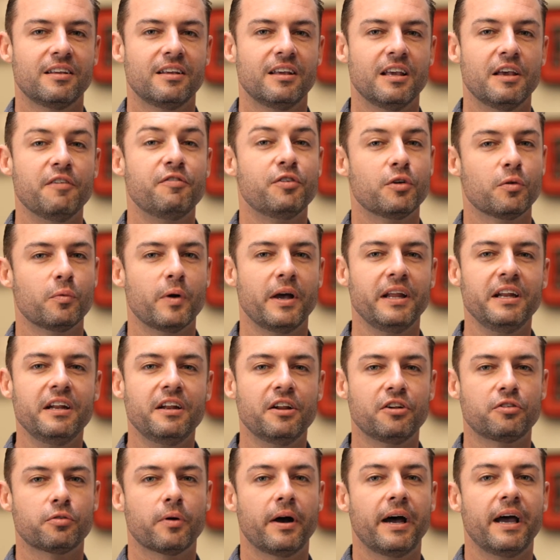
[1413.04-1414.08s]
If you're ready
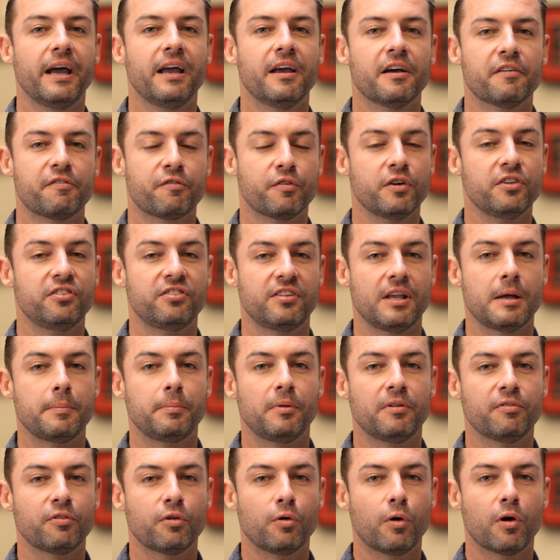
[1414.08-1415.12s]
to try a free
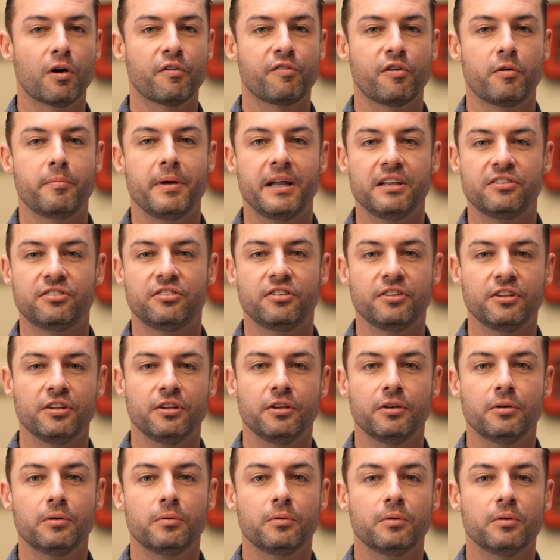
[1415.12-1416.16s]
sample of CORAFOAM
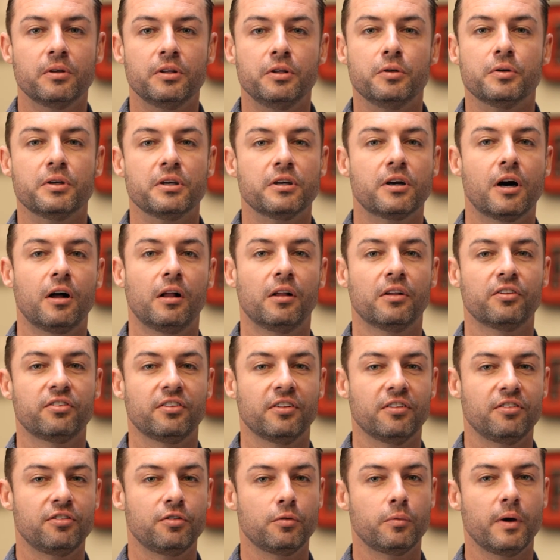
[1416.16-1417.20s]
HDU, you can call us
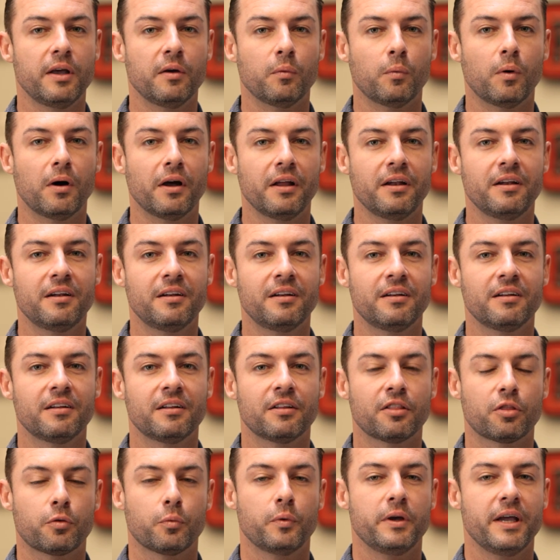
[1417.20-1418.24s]
at
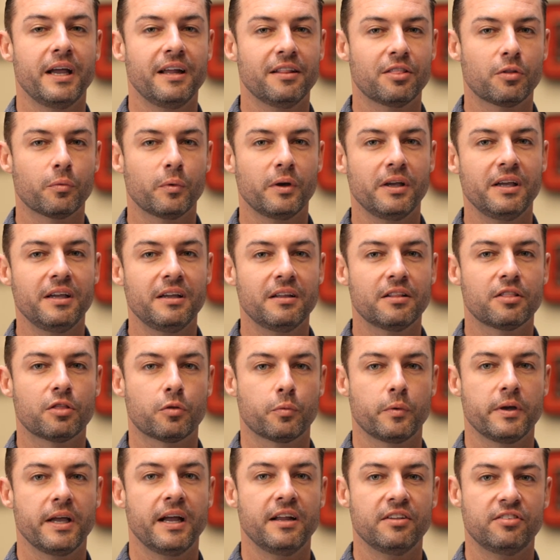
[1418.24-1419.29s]

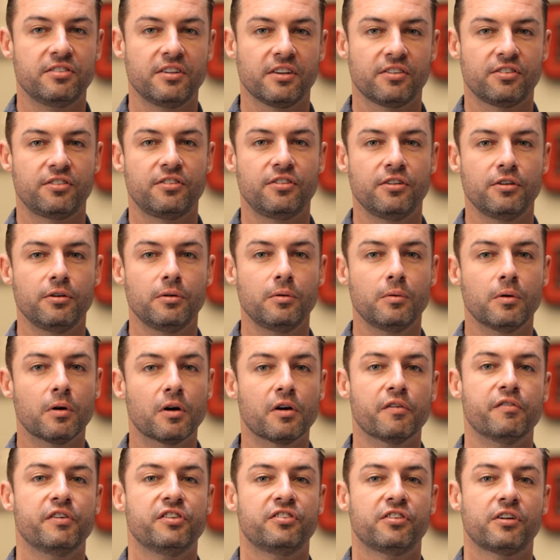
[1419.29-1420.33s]
281-383-3862
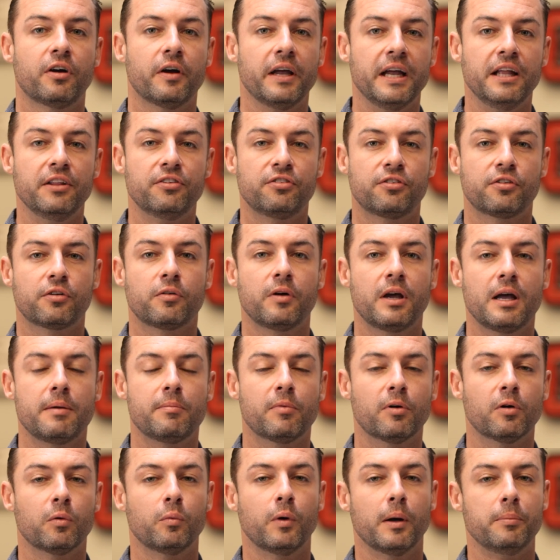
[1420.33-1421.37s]
or visit our
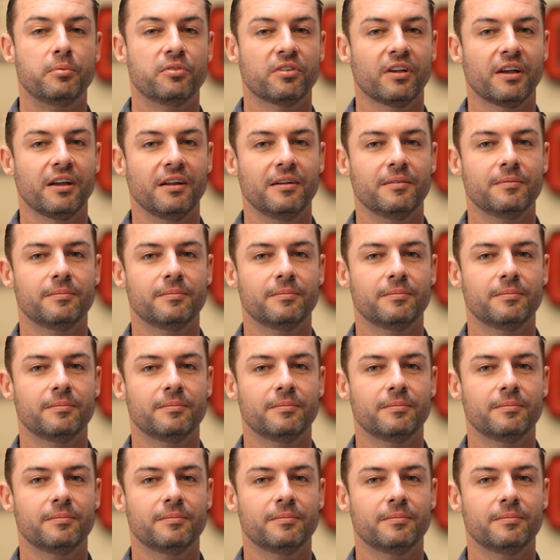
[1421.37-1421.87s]
Instagram or website.